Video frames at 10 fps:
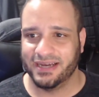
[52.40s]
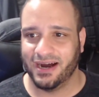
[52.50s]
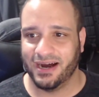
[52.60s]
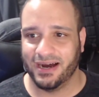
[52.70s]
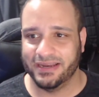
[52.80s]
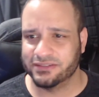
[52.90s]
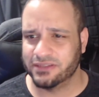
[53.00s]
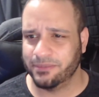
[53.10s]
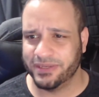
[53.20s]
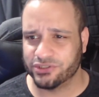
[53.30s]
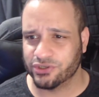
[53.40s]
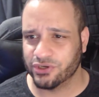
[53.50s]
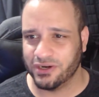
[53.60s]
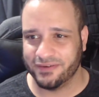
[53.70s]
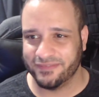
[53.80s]
Here's a picture
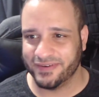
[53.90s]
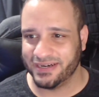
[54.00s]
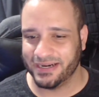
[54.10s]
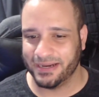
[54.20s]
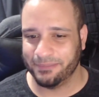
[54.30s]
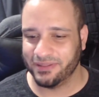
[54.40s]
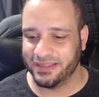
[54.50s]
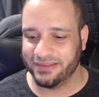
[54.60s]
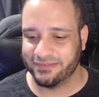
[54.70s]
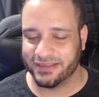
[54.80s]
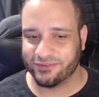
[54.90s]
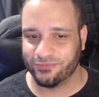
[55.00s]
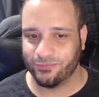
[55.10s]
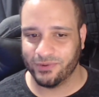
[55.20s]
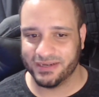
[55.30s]
of, I believe this
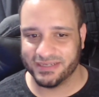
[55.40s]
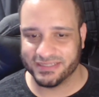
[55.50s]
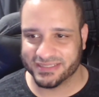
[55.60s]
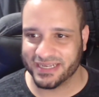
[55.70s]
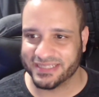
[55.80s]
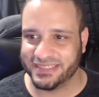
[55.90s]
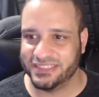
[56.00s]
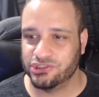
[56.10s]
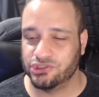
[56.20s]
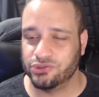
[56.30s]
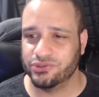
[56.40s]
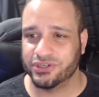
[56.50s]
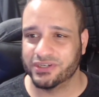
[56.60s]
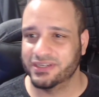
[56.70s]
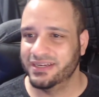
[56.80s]
was Tatis
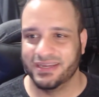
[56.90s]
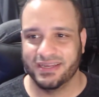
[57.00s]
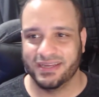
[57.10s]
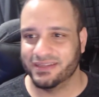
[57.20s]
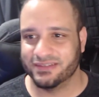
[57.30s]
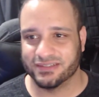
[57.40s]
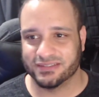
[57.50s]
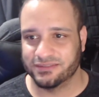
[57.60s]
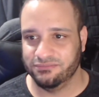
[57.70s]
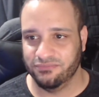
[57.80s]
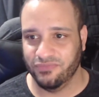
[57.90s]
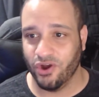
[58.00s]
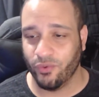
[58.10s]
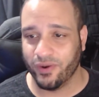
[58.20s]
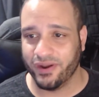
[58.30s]
Jr. Just
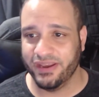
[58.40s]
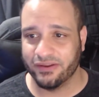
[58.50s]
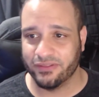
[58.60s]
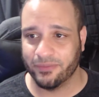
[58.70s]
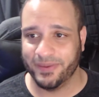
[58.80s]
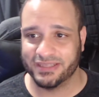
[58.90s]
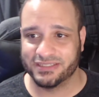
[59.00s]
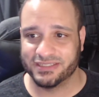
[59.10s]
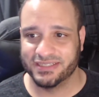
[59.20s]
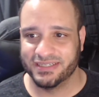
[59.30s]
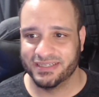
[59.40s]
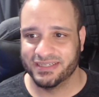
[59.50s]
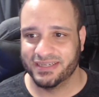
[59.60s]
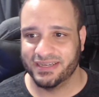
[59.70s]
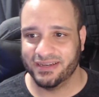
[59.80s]
nowhere near the pitch.
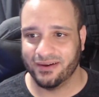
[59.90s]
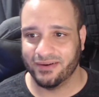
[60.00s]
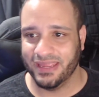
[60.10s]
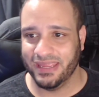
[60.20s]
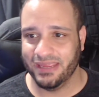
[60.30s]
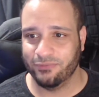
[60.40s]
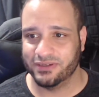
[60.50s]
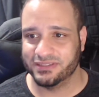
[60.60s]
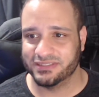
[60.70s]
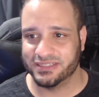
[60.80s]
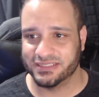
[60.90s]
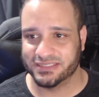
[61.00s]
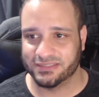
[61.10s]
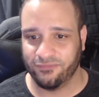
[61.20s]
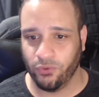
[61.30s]
No, he was
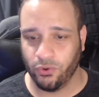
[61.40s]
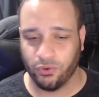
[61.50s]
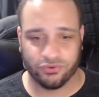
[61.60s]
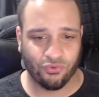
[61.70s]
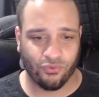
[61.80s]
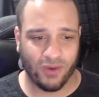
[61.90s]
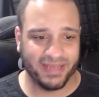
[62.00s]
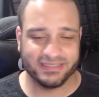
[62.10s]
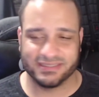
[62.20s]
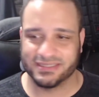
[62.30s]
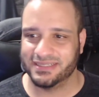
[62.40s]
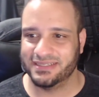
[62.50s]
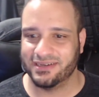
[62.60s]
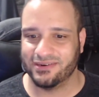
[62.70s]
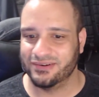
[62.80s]
just fooled twice. No.